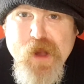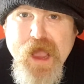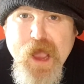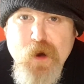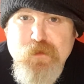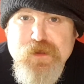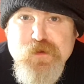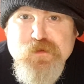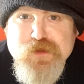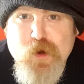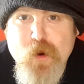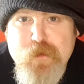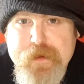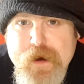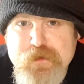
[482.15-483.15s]
how you'd
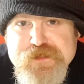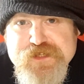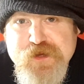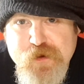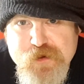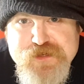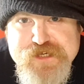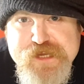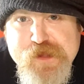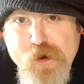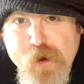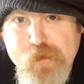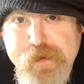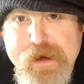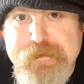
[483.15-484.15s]
go about crossing
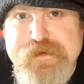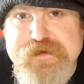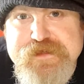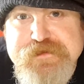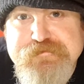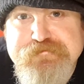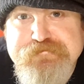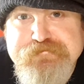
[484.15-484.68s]
your peppers.